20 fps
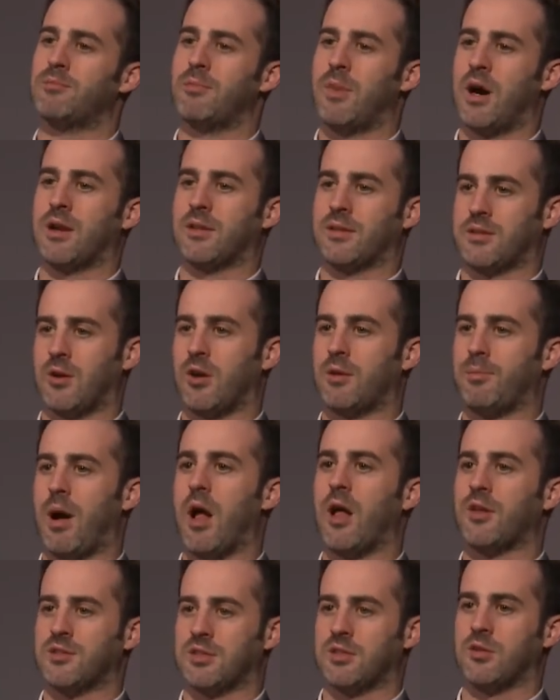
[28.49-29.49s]
monetary
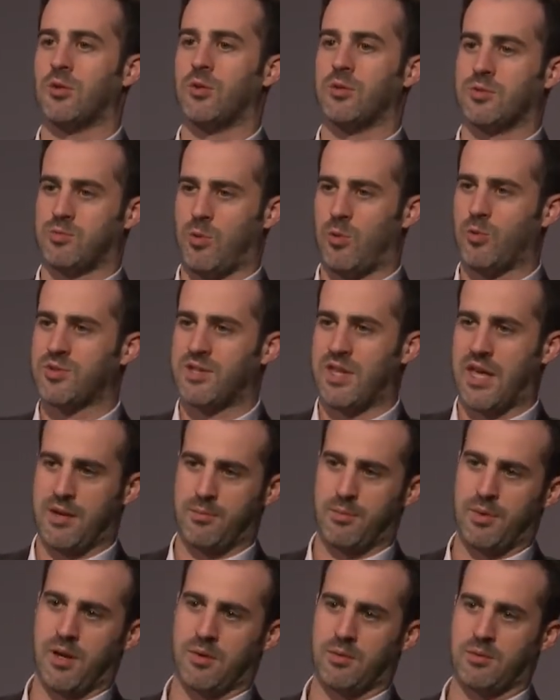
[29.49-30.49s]
policy goals. What was that
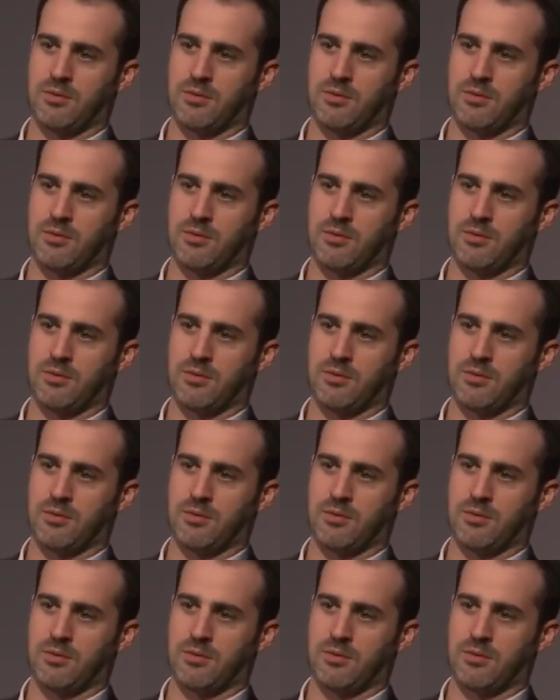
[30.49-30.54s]
about?